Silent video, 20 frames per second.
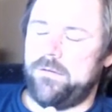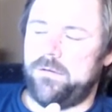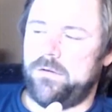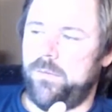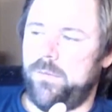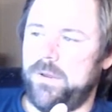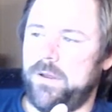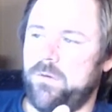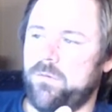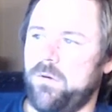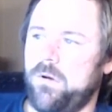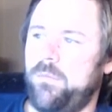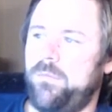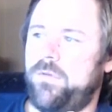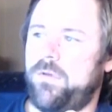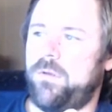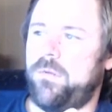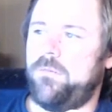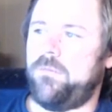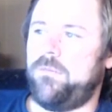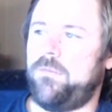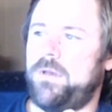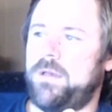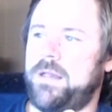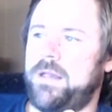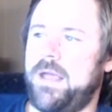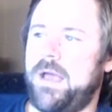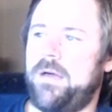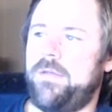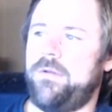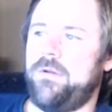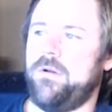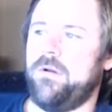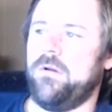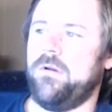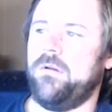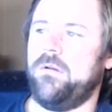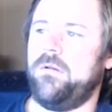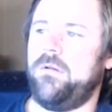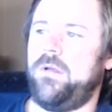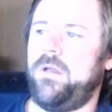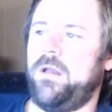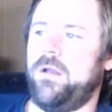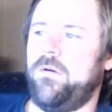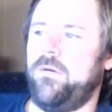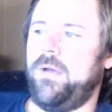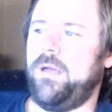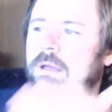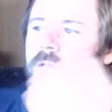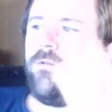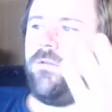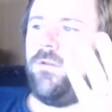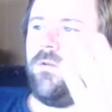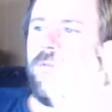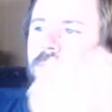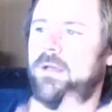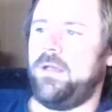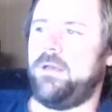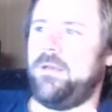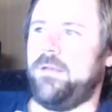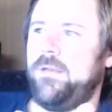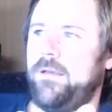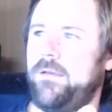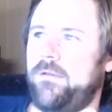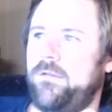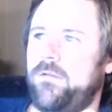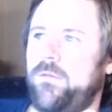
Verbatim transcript: So we group them together, you know, into into these.